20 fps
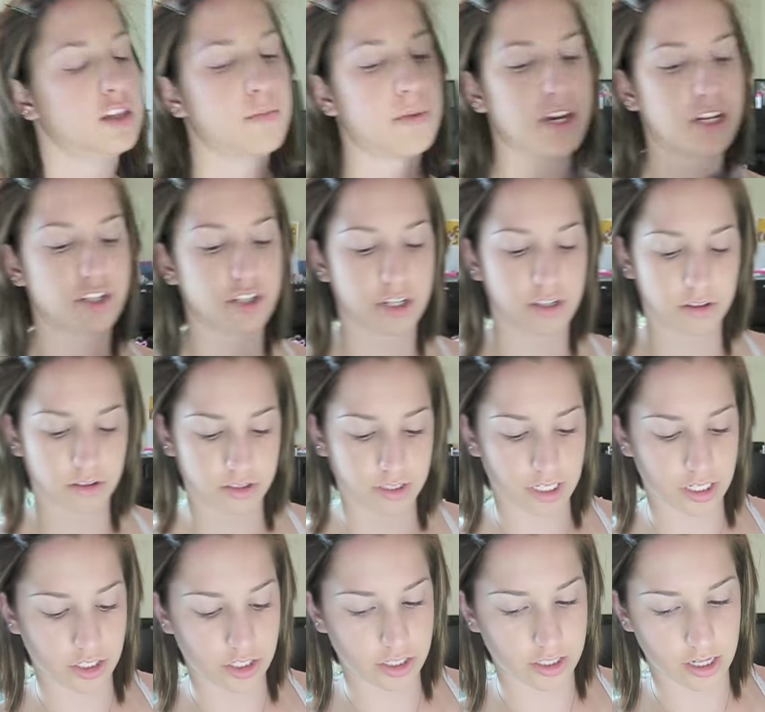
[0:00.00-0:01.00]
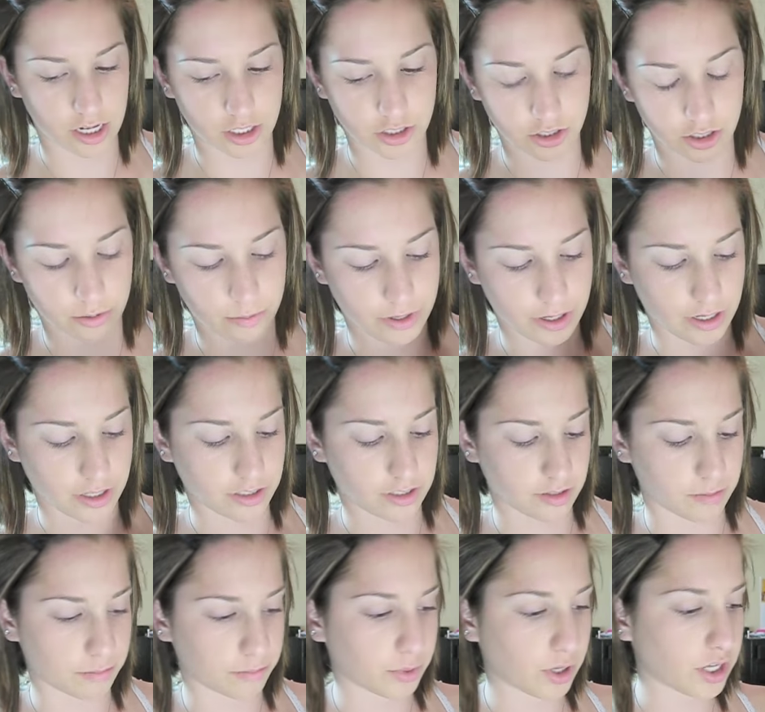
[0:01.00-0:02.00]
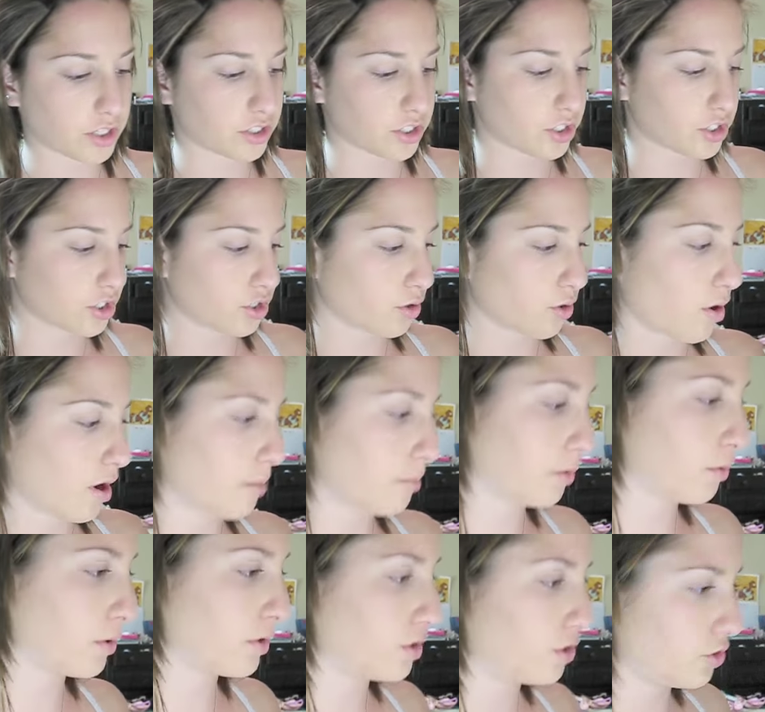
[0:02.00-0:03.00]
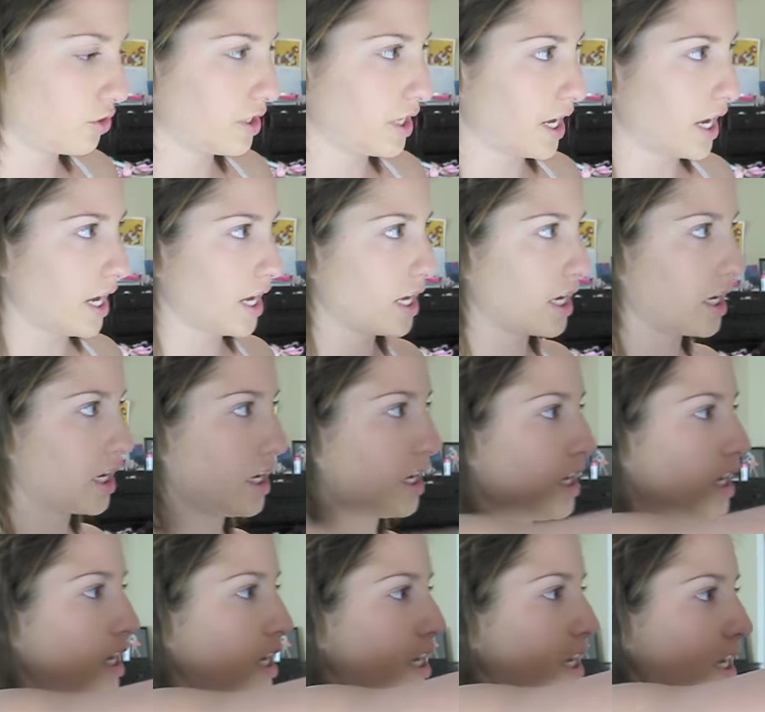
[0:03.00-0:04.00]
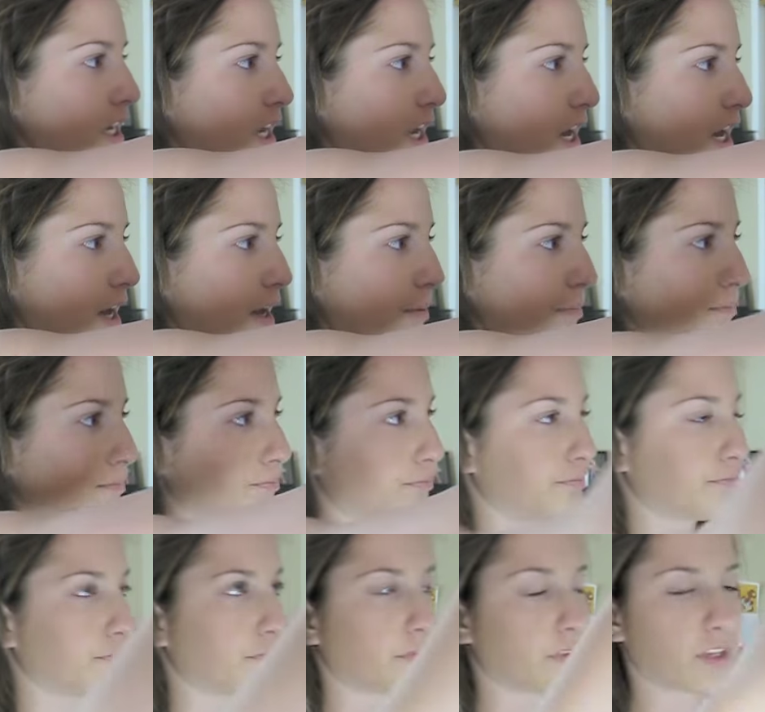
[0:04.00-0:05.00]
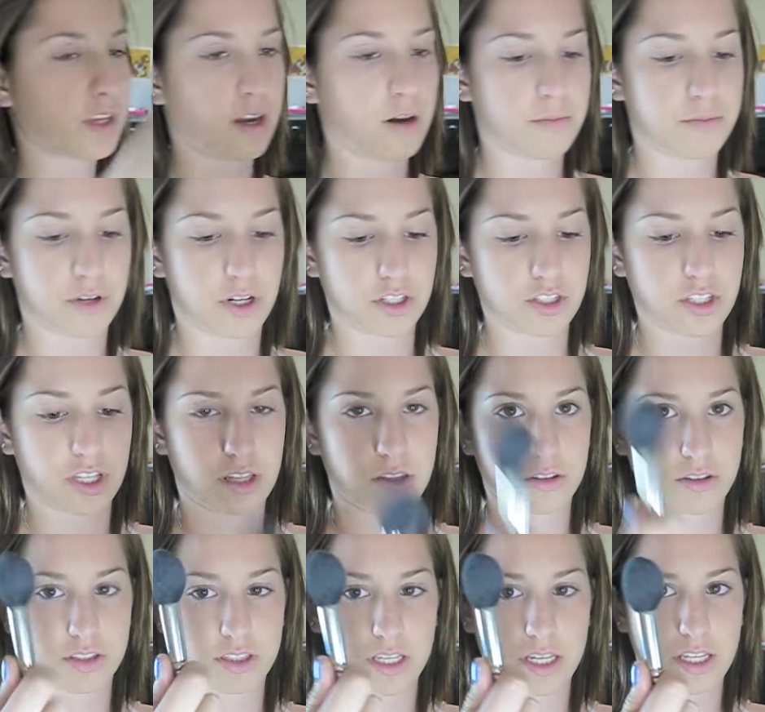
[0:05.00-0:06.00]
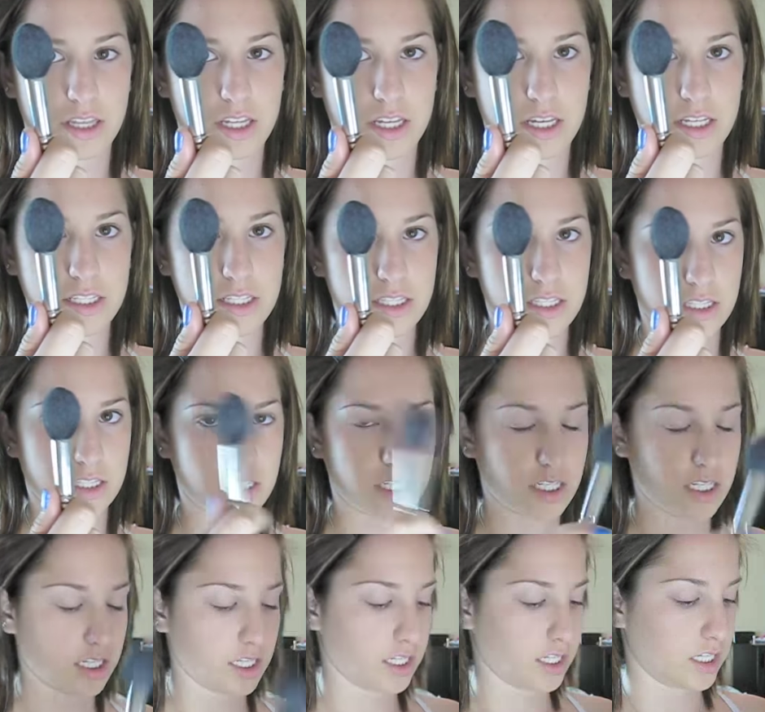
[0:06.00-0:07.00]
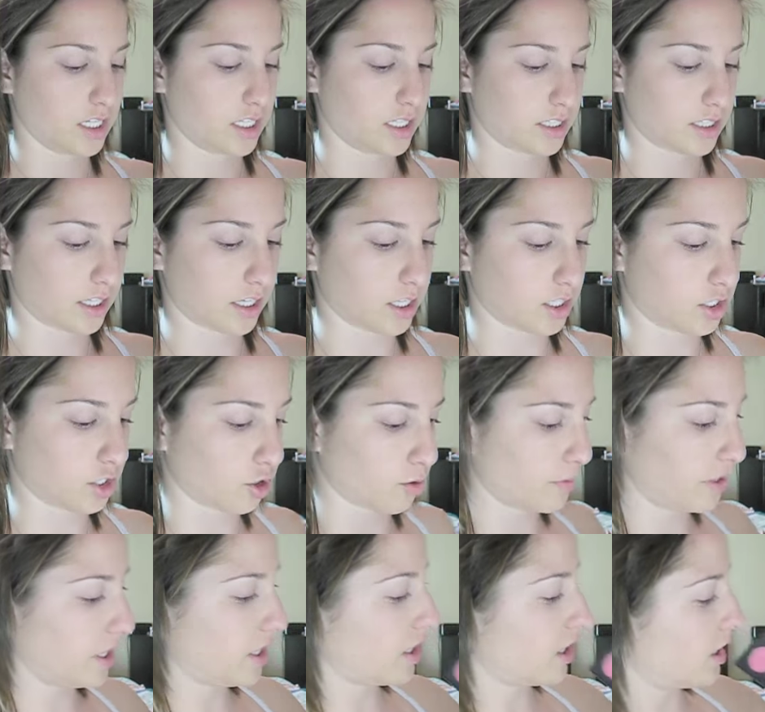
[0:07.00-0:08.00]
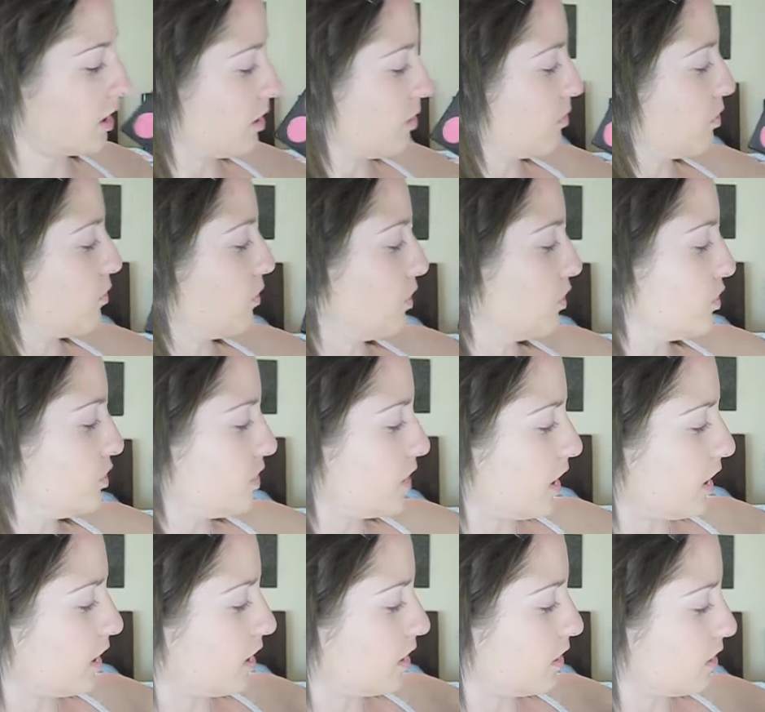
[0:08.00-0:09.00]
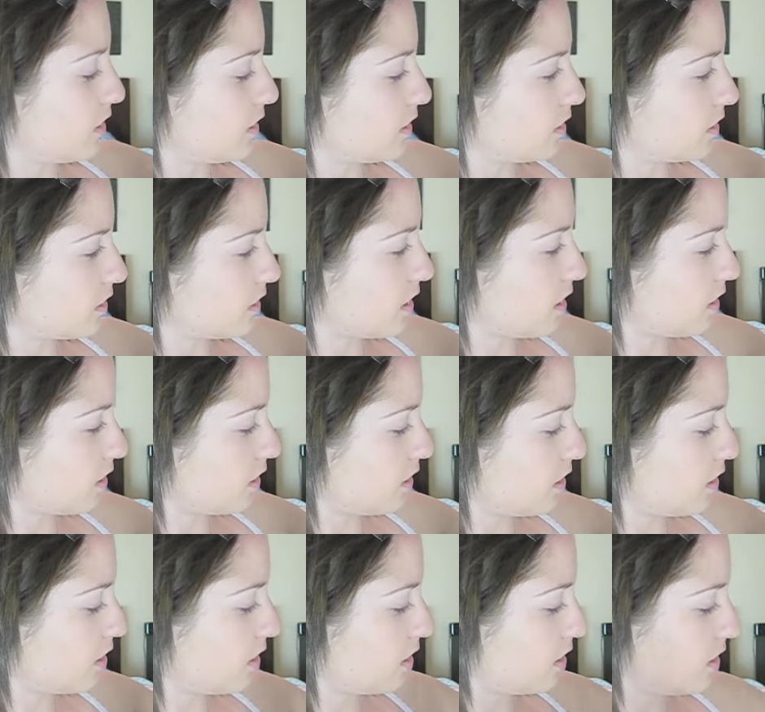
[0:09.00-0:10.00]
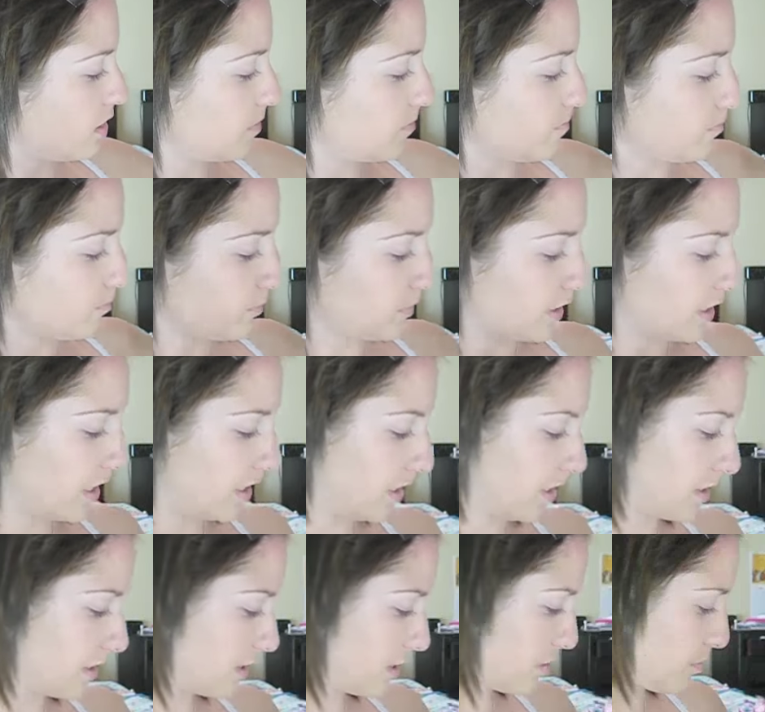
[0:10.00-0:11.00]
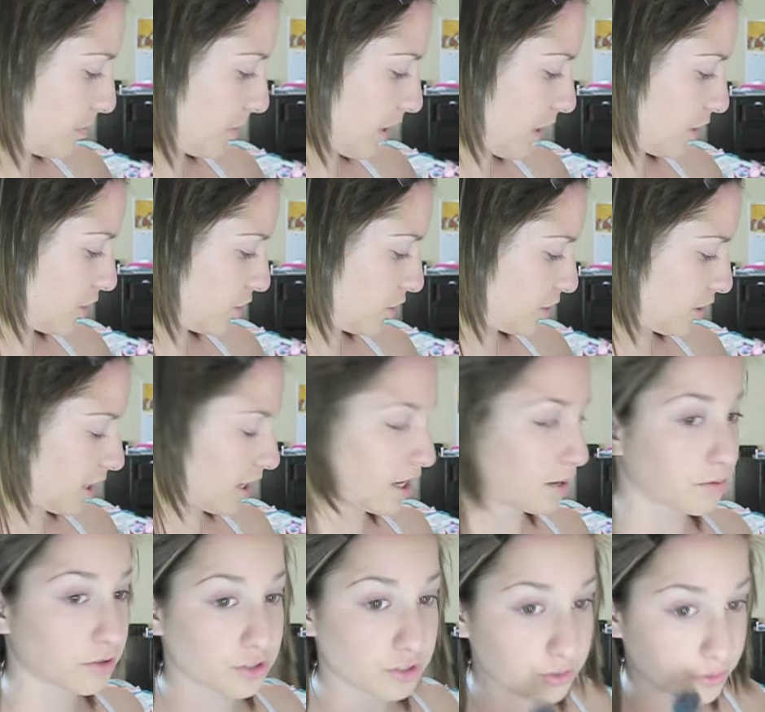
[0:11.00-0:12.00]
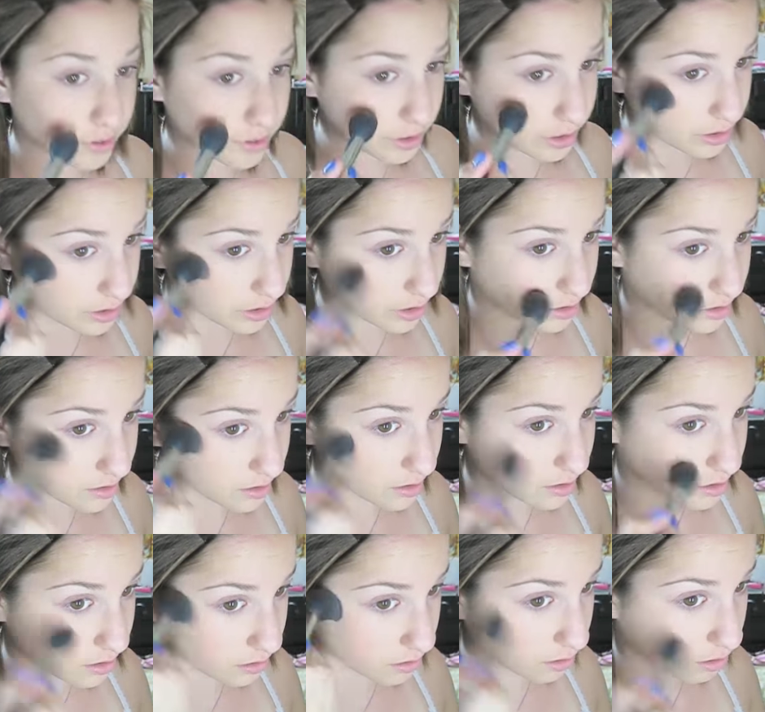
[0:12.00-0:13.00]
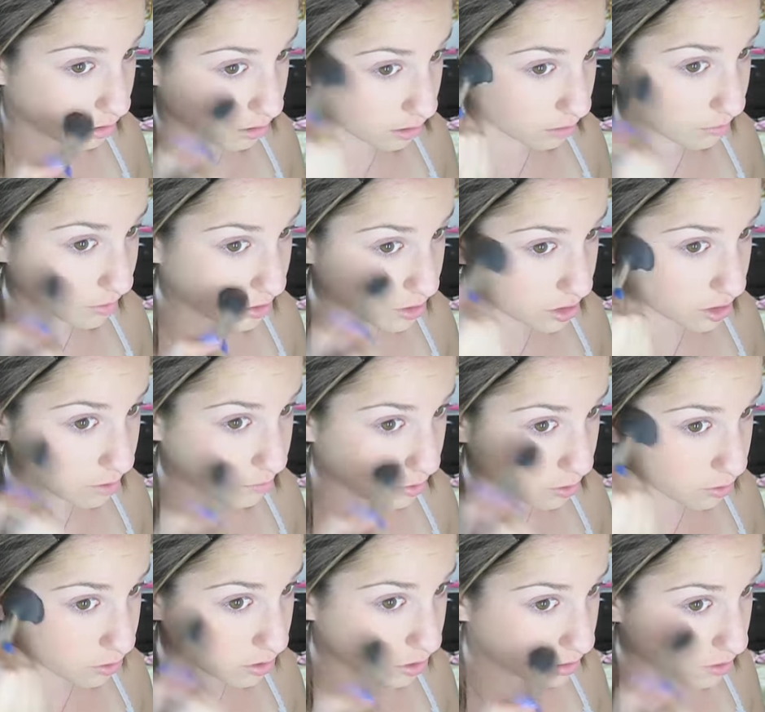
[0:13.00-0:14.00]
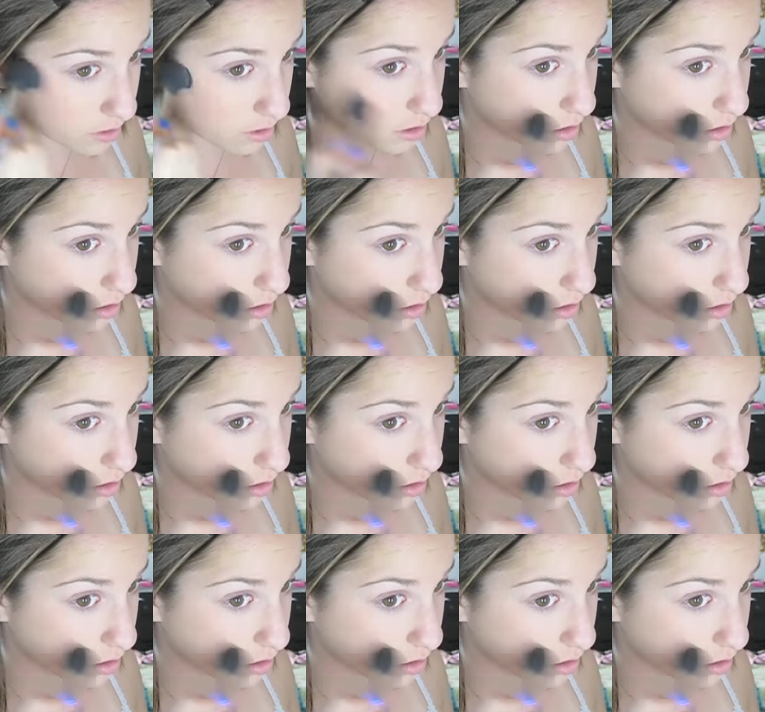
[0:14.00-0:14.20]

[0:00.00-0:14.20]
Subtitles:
In the picture it looks like she's actually wearing some bronzer, so I'm going to take a brush that looks like this. It's like a domey, and I'm going to take this color, and this is a blush, and I'm just going to dust this along my cheekbones